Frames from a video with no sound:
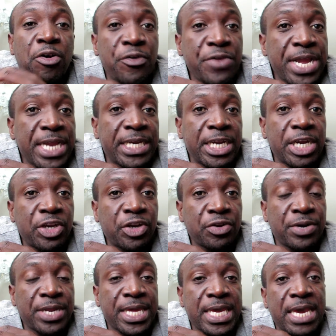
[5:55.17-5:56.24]

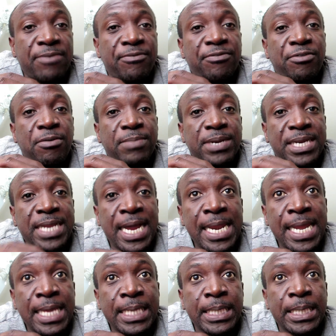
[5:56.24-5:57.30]
orientation came from
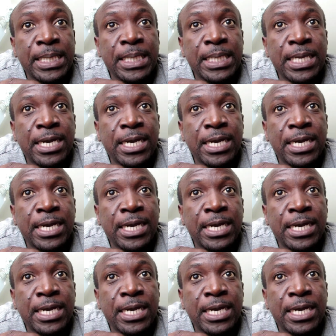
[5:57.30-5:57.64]
Dallas.